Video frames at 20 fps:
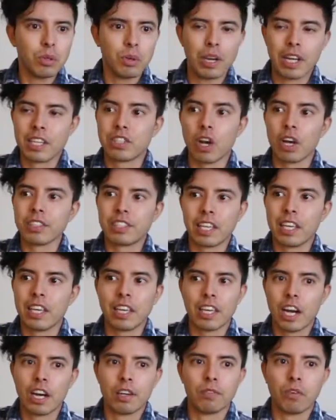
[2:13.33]
Dude, it's all
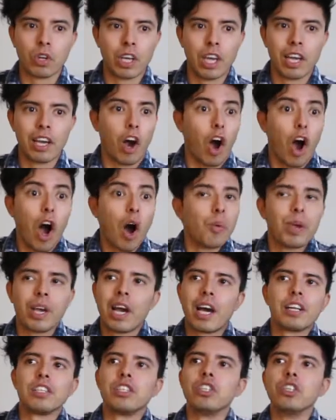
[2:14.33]
taken care of, okay? All we
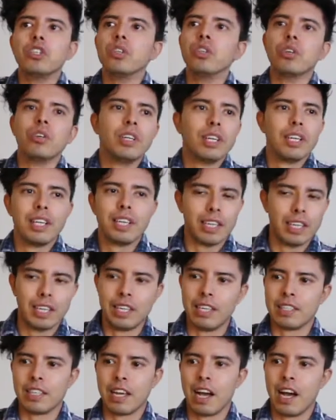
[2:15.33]
gotta do
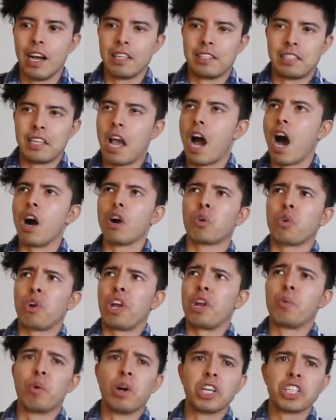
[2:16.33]
is uh, say how
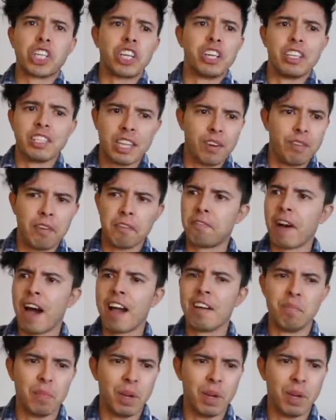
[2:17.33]
great Russia is every five